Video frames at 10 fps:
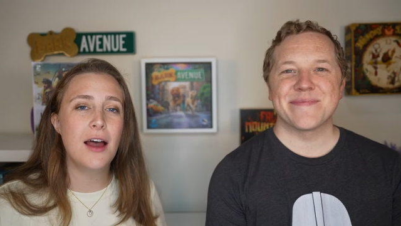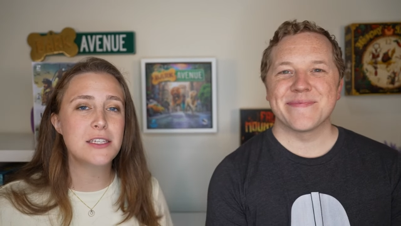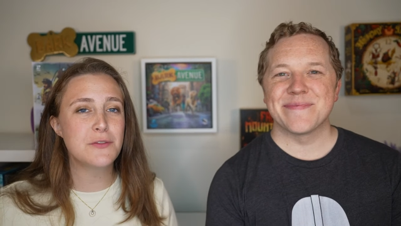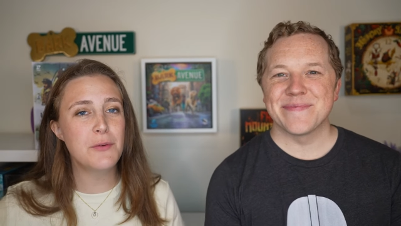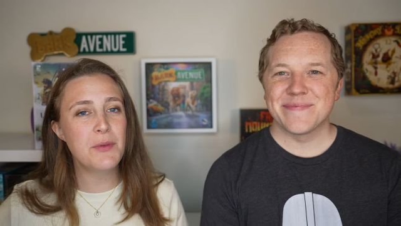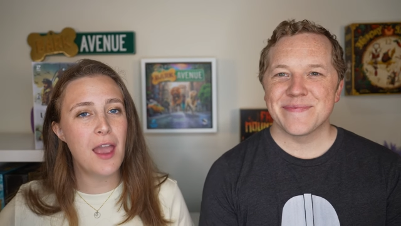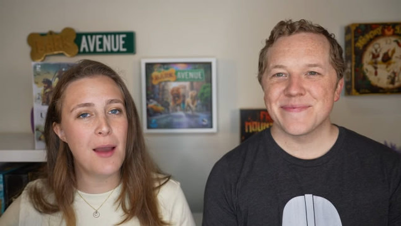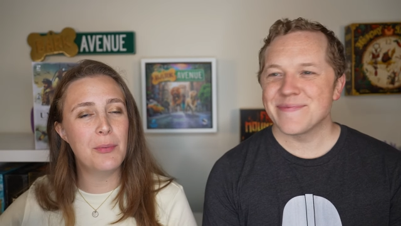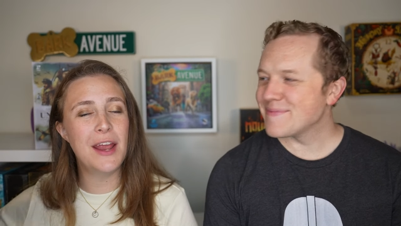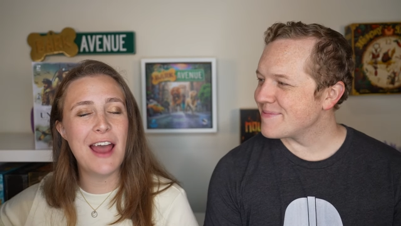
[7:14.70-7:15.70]
Speaker 1: Also from the
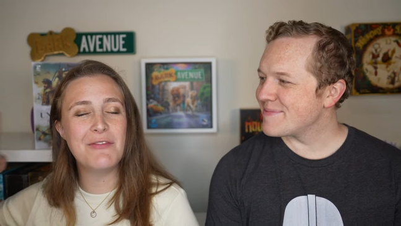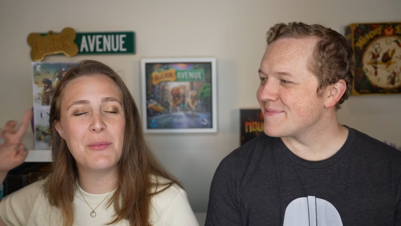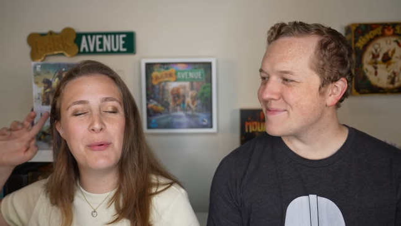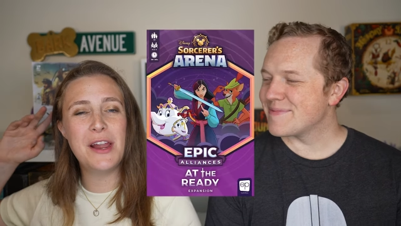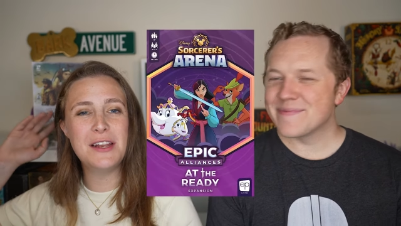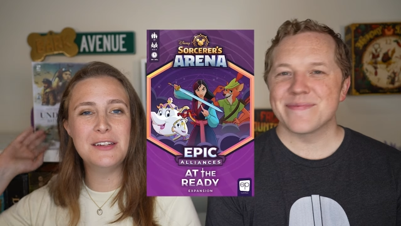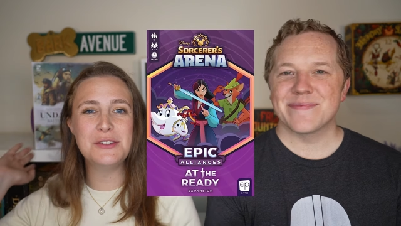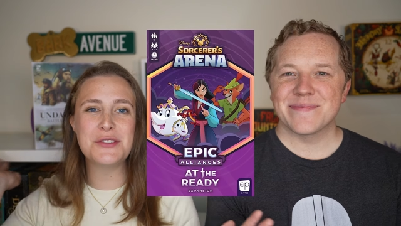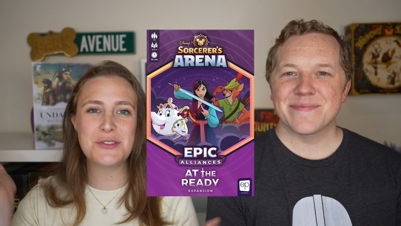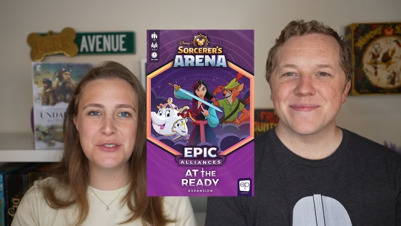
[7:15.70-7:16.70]
op, we have the brand new
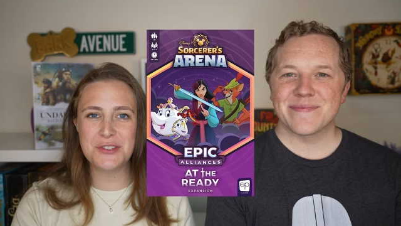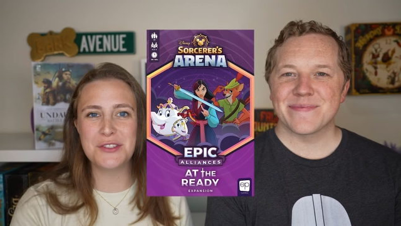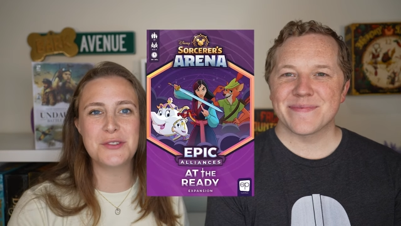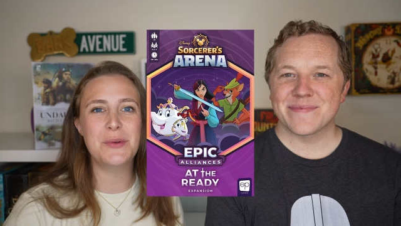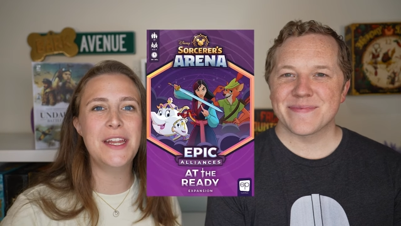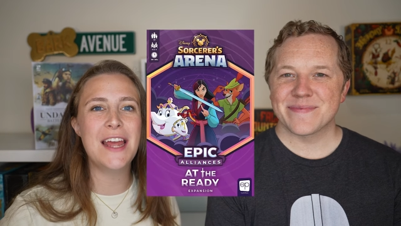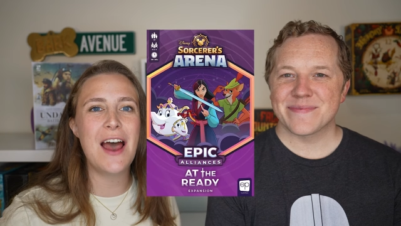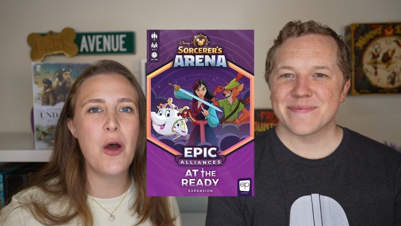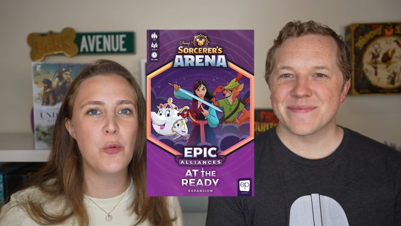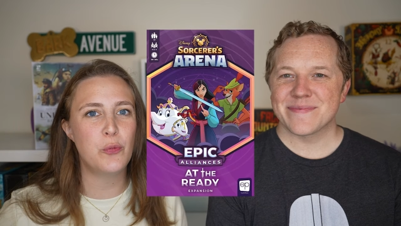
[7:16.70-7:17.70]
Sorcerer's
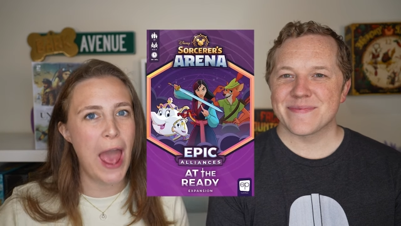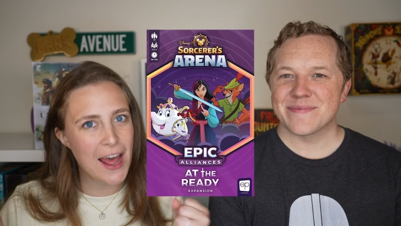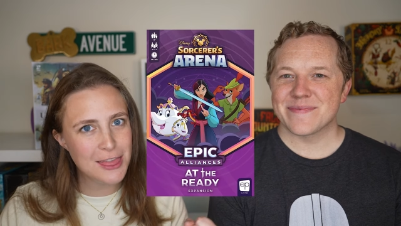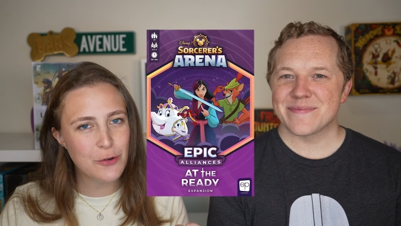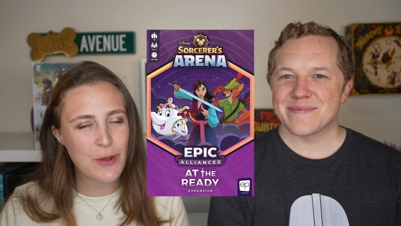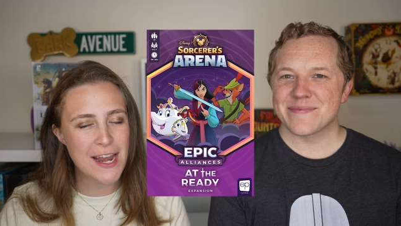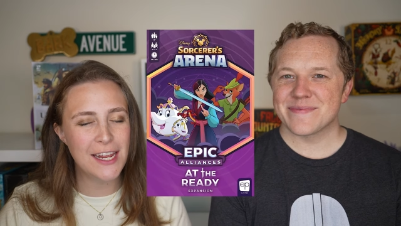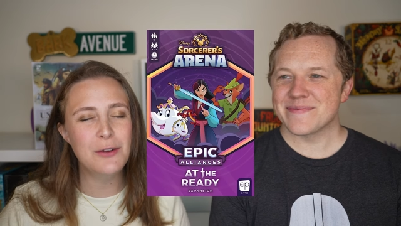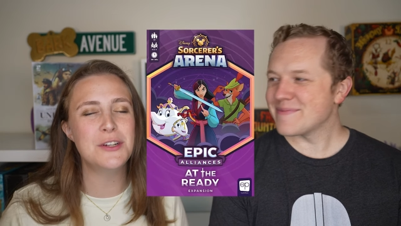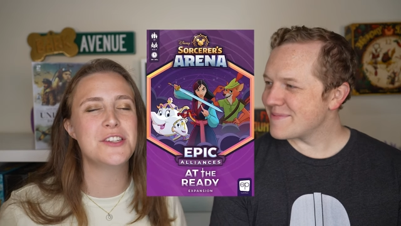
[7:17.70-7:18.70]
Arena at the Ready,
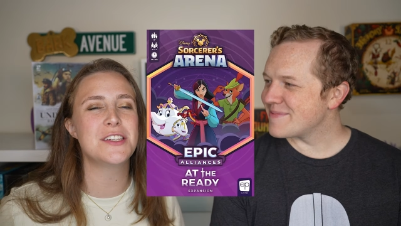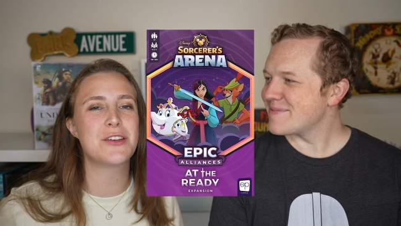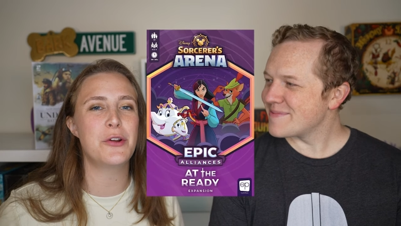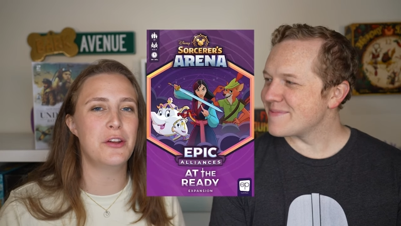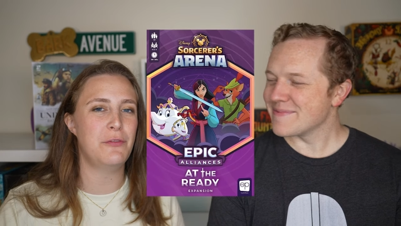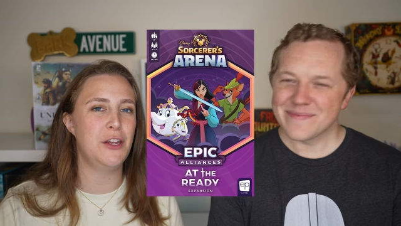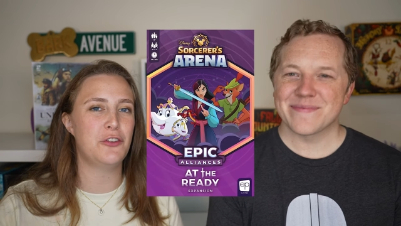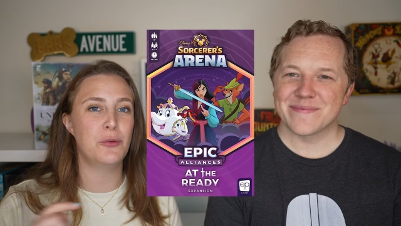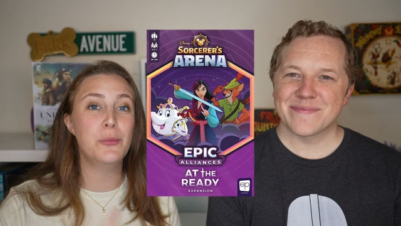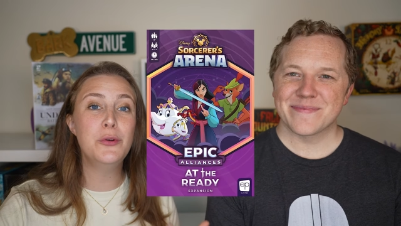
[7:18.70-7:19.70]
which is going to
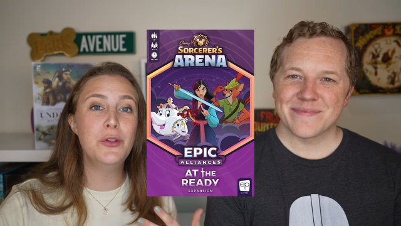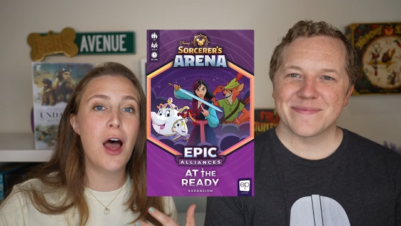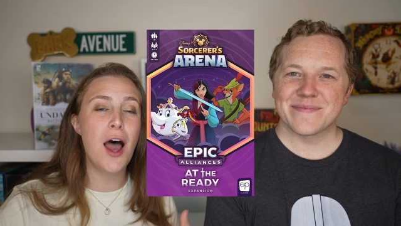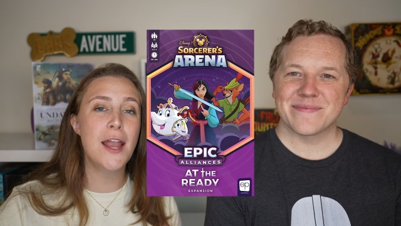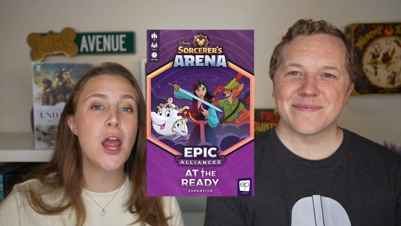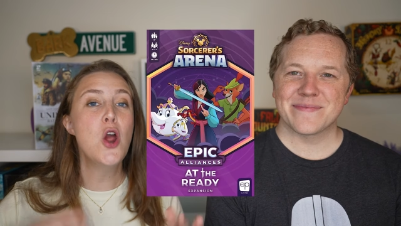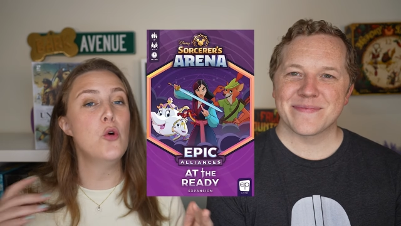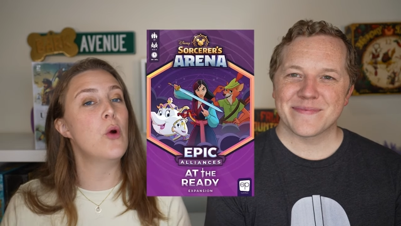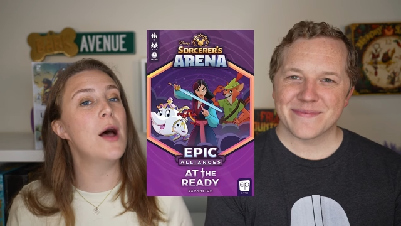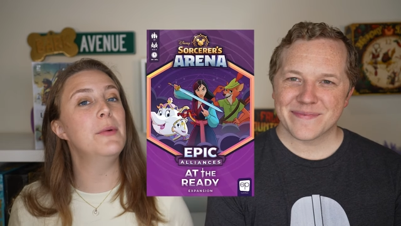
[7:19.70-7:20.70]
feature Mulan,
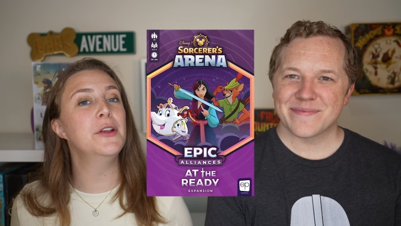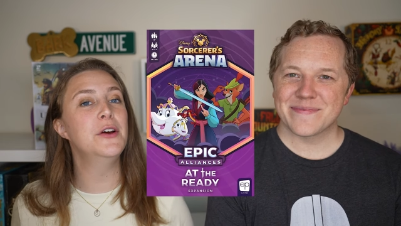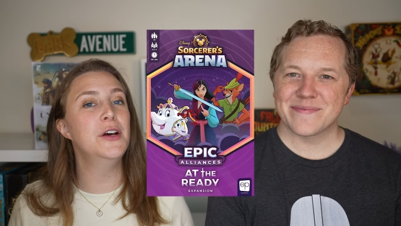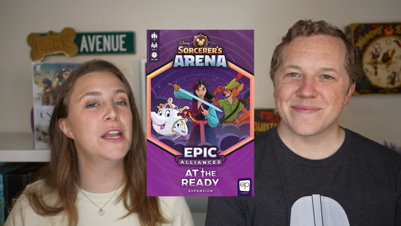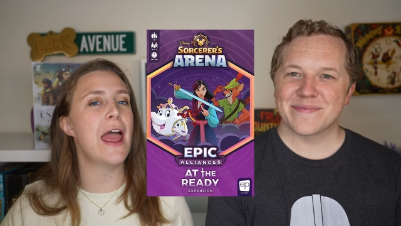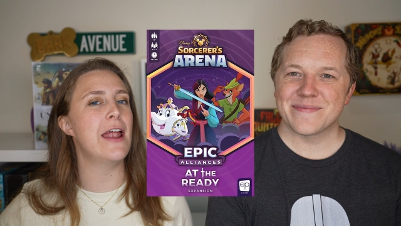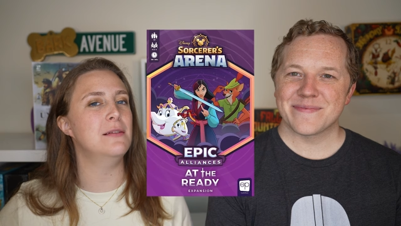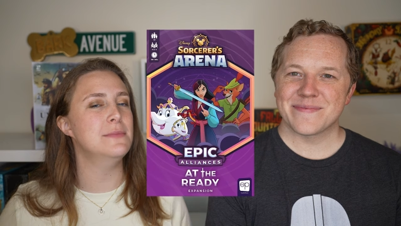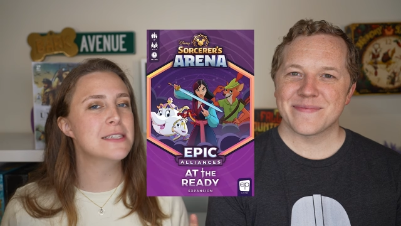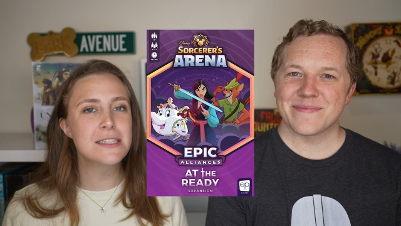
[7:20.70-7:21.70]
Robin Hood,
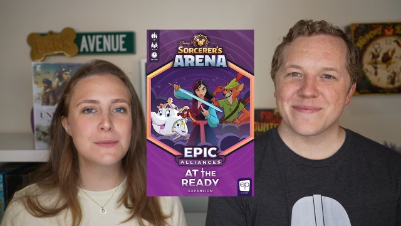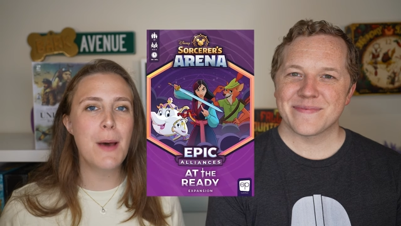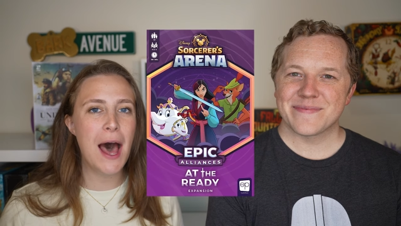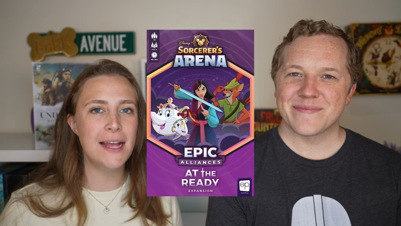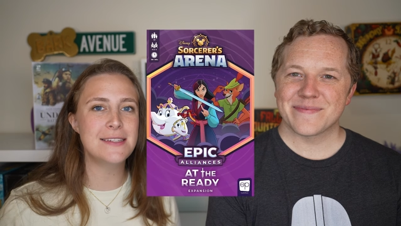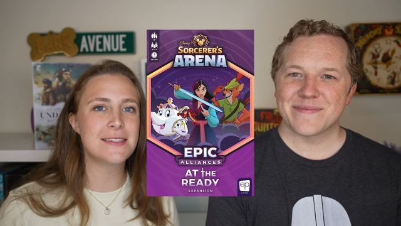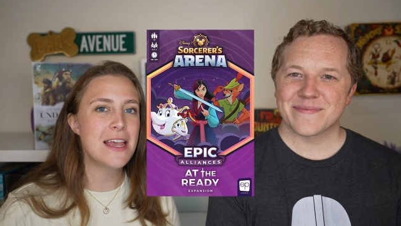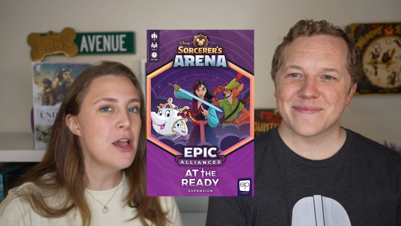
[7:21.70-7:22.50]
and Mrs. Potts.